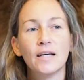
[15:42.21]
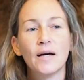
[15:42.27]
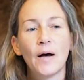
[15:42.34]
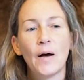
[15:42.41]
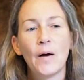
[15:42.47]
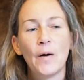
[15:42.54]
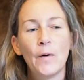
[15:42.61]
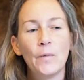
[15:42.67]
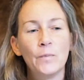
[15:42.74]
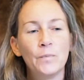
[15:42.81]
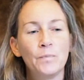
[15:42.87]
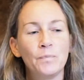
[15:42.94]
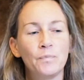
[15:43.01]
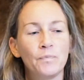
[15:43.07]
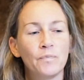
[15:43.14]

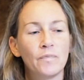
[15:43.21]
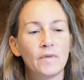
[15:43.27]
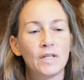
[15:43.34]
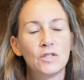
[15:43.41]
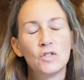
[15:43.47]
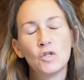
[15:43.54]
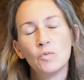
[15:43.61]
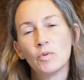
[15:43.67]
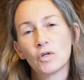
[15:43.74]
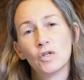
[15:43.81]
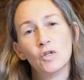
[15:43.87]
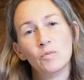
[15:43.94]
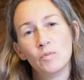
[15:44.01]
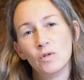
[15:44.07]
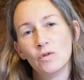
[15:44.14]
Um, super
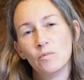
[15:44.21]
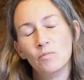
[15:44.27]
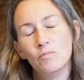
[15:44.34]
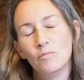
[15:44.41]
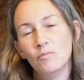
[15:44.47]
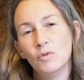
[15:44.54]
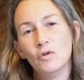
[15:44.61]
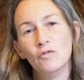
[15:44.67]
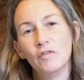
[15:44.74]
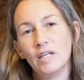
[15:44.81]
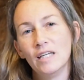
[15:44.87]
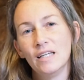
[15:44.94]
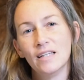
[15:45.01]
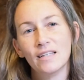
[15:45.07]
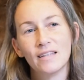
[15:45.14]
cute mu-
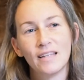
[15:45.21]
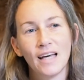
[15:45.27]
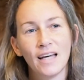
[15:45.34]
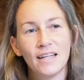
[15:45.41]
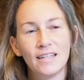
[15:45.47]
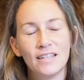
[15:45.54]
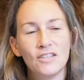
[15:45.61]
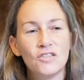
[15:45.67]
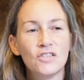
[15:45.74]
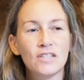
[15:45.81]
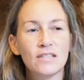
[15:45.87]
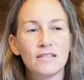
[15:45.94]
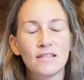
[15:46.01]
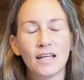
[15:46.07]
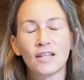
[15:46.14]
movie that is
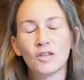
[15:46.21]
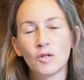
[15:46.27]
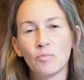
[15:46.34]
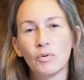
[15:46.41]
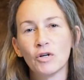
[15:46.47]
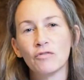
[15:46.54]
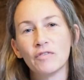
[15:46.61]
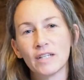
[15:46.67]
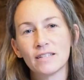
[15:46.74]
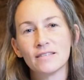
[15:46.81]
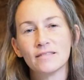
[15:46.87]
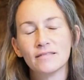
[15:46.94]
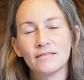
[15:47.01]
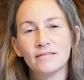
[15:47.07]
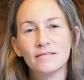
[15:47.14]
just like the perfect
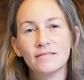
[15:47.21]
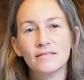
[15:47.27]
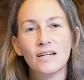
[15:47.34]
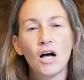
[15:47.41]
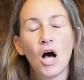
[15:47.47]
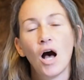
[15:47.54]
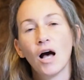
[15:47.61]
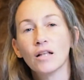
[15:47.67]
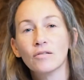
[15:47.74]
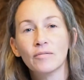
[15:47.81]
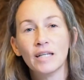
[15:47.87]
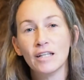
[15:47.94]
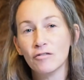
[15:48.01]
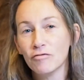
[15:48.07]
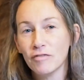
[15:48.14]

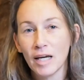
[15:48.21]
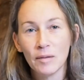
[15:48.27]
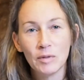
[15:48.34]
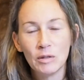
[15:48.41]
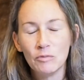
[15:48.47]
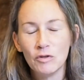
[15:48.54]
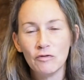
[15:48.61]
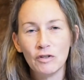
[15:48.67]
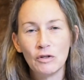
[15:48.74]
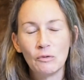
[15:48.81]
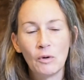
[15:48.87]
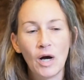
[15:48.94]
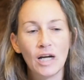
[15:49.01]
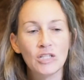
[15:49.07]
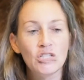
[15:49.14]
Halloween family movie to
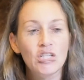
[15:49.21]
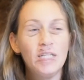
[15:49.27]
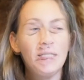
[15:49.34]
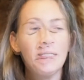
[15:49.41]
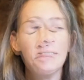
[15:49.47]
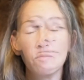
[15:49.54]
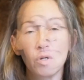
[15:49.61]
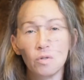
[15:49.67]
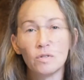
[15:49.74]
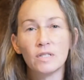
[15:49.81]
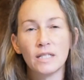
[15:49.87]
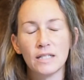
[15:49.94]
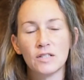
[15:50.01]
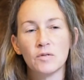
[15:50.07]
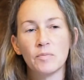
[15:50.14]
watch. But
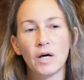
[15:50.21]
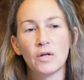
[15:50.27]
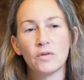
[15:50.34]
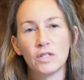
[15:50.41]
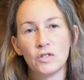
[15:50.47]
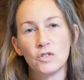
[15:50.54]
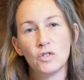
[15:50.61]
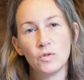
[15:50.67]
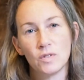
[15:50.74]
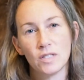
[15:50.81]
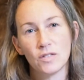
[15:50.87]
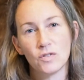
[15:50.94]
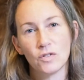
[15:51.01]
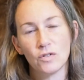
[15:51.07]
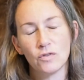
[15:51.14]
mostly it's about these two
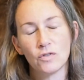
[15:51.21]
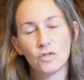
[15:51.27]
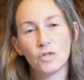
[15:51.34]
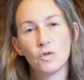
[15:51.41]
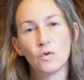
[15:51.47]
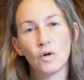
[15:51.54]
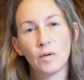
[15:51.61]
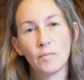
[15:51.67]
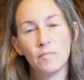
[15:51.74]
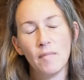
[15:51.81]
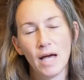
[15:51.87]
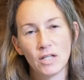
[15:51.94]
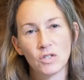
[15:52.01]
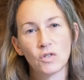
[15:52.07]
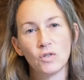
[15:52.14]
sisters who are
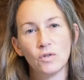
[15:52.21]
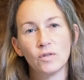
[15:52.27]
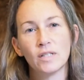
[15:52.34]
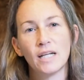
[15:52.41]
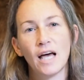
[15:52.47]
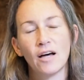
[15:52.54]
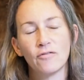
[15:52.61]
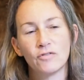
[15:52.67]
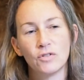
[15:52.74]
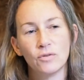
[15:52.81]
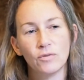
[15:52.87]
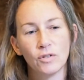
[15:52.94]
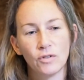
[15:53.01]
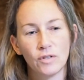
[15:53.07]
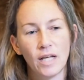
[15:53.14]
magical and have to
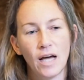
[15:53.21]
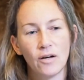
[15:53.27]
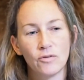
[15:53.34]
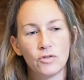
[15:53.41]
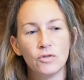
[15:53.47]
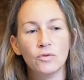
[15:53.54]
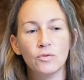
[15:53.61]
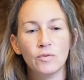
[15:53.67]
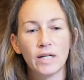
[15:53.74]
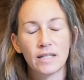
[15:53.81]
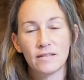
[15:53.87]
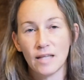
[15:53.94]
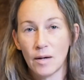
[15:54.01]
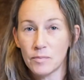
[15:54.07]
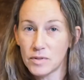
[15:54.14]
learn how to
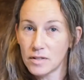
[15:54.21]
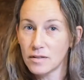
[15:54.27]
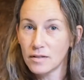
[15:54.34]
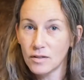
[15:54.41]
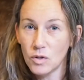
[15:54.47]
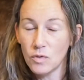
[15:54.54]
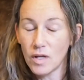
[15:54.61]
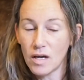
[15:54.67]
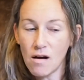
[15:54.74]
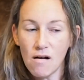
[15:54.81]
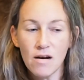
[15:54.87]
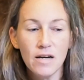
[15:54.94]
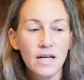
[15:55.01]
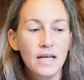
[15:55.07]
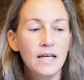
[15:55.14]
accept who they are.